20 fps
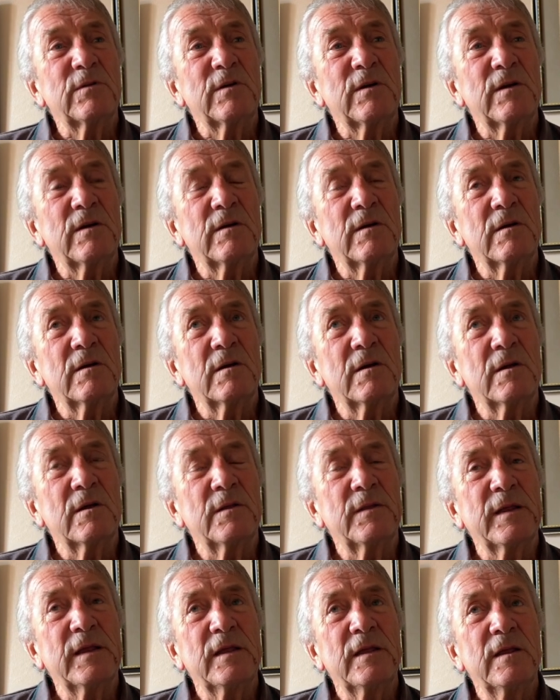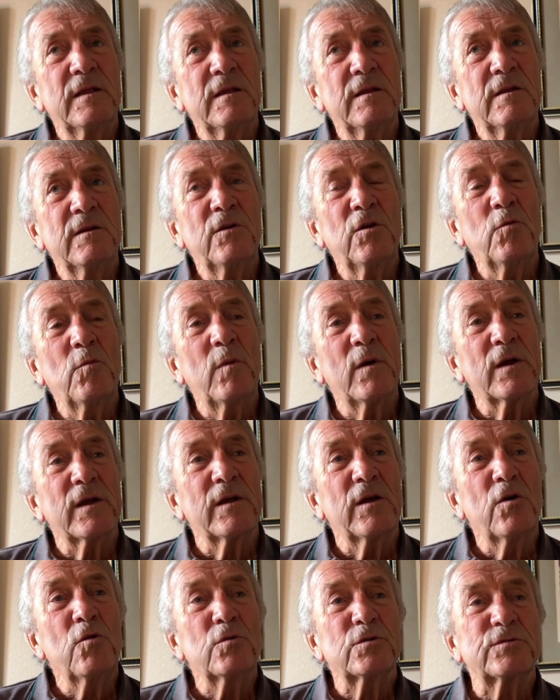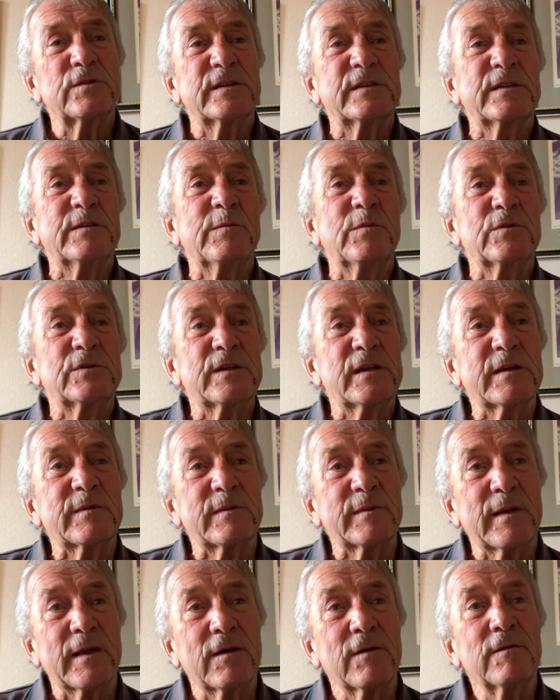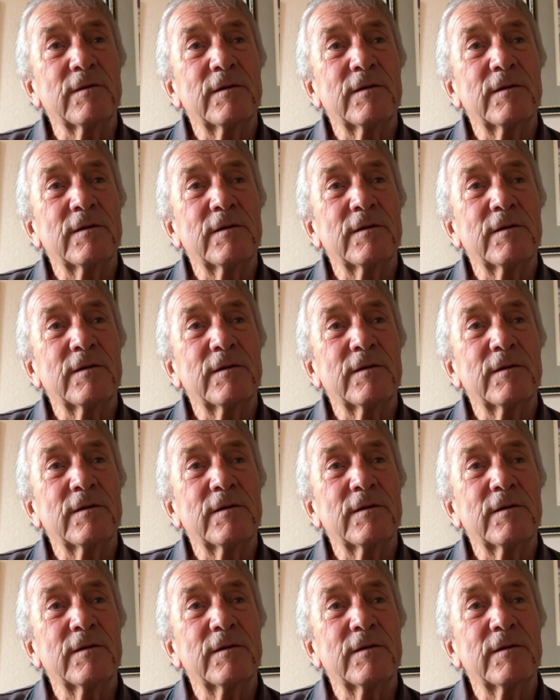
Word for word: uh, uh, the Newmarket Horse Racing Museum now.